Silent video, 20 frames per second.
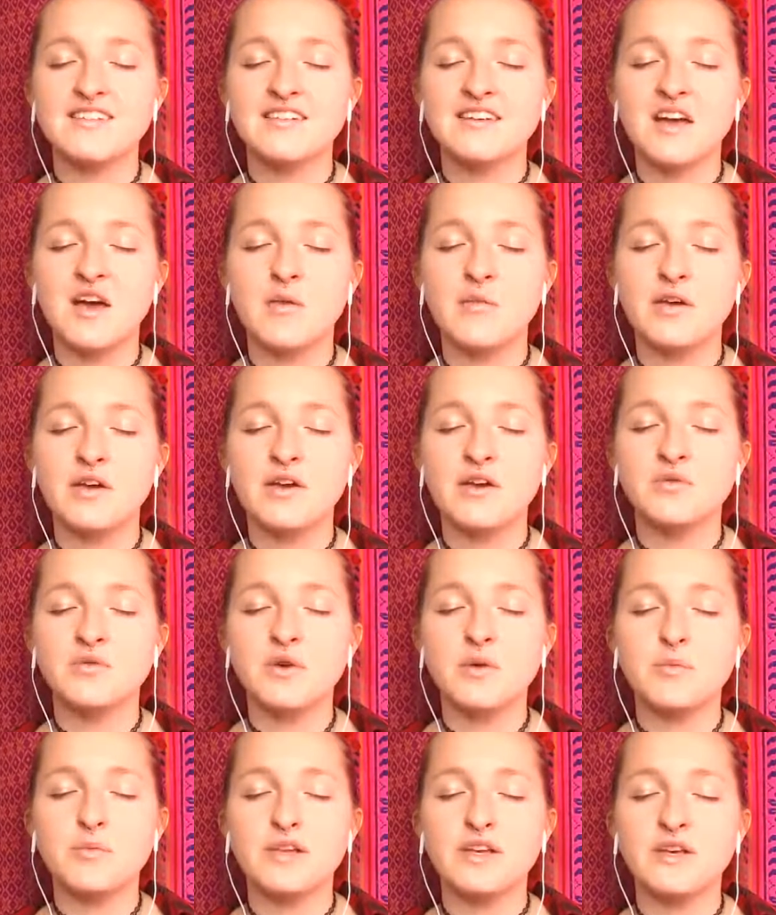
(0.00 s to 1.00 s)
coming and
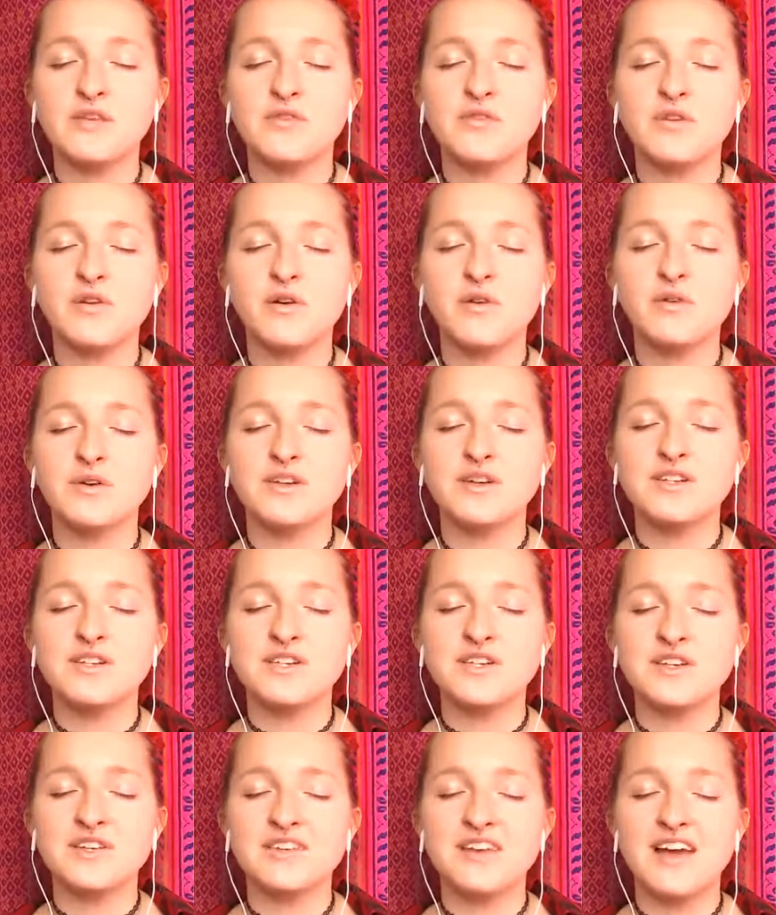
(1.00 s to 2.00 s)
rippling forward to
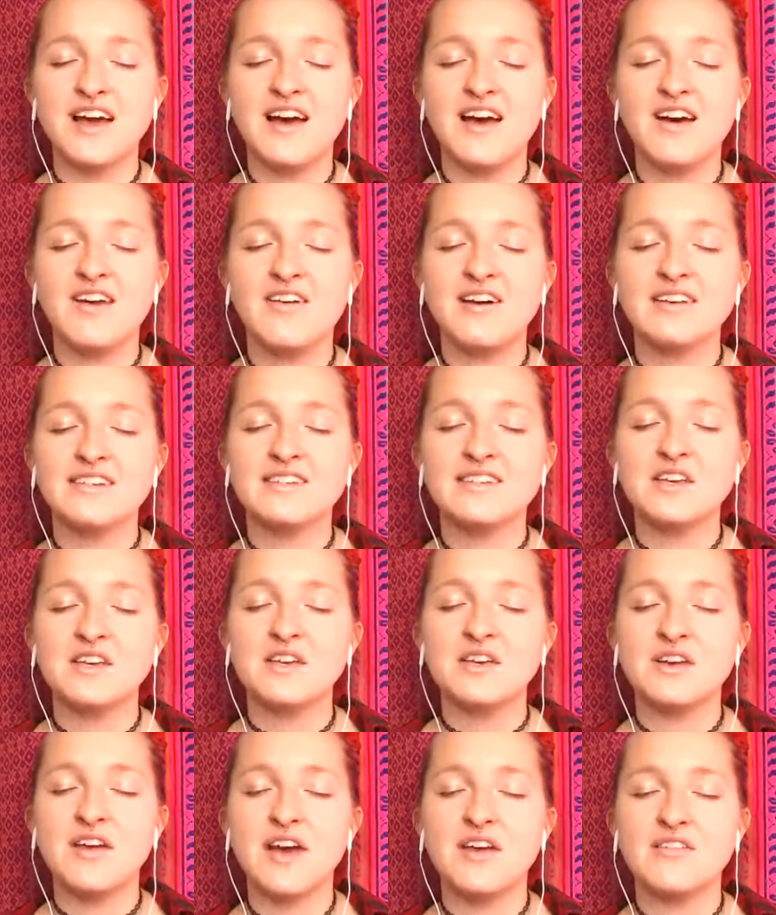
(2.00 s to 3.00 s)
you now, asking
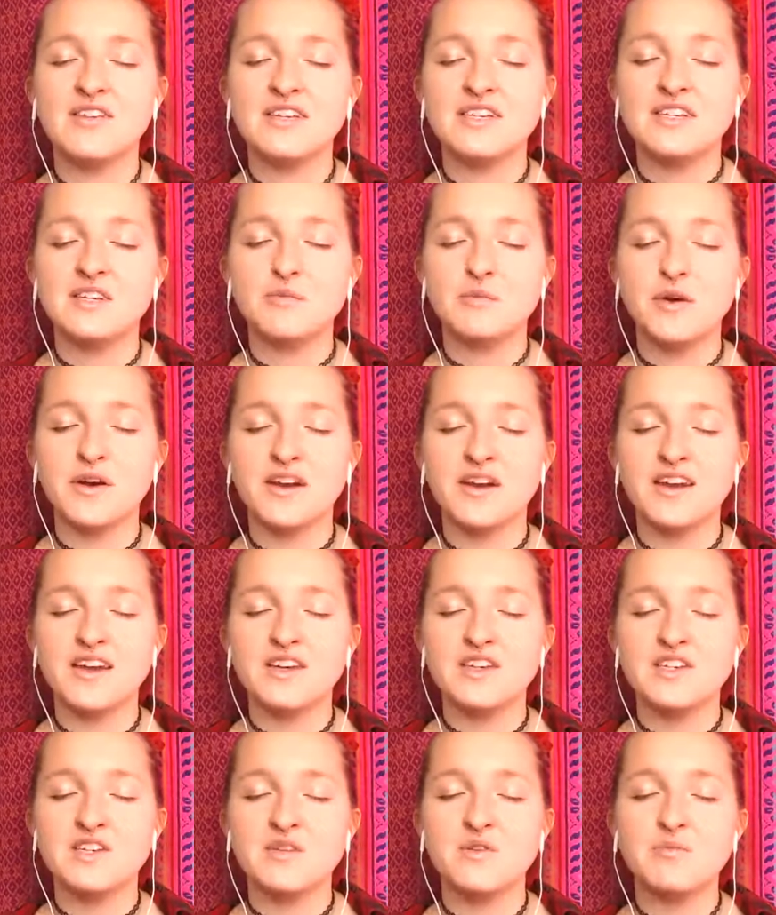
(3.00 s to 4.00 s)
you to have a deeper
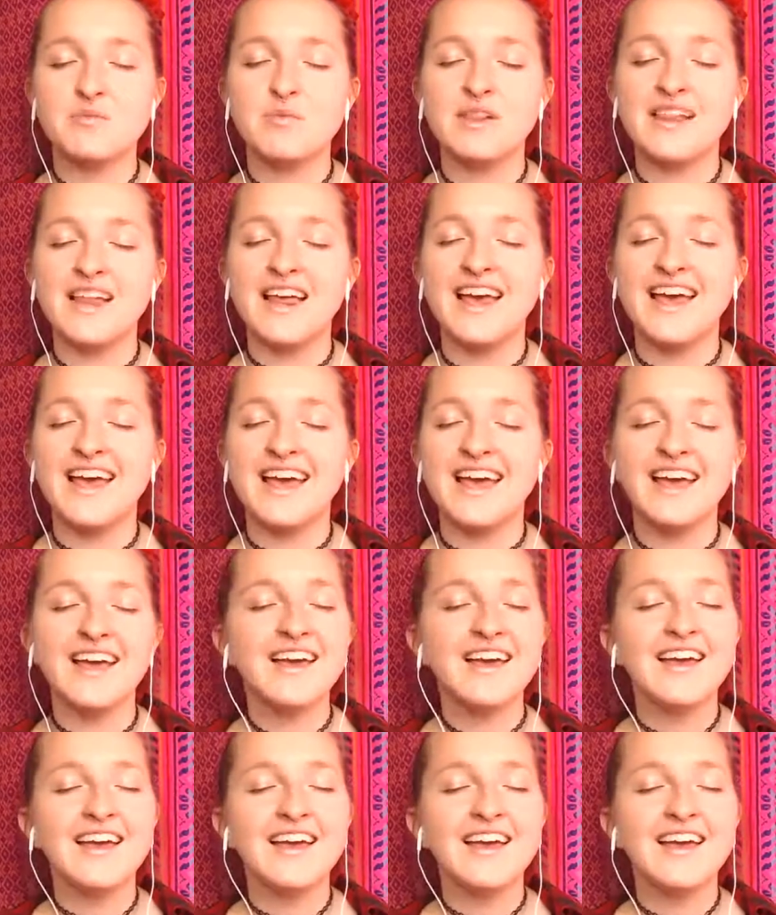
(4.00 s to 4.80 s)
connection with play